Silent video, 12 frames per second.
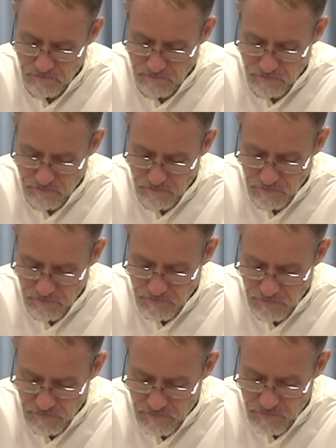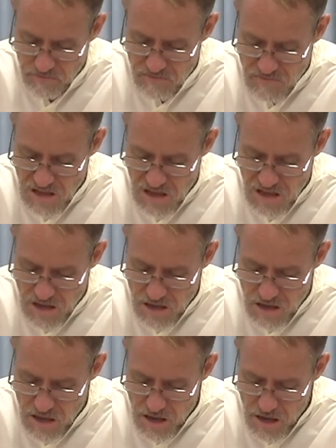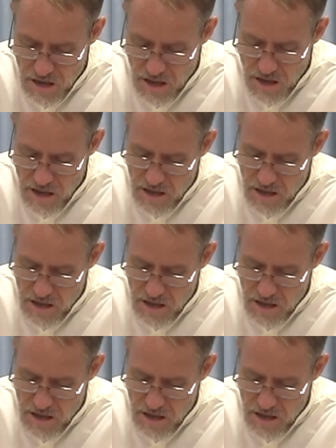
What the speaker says: Nothing is said.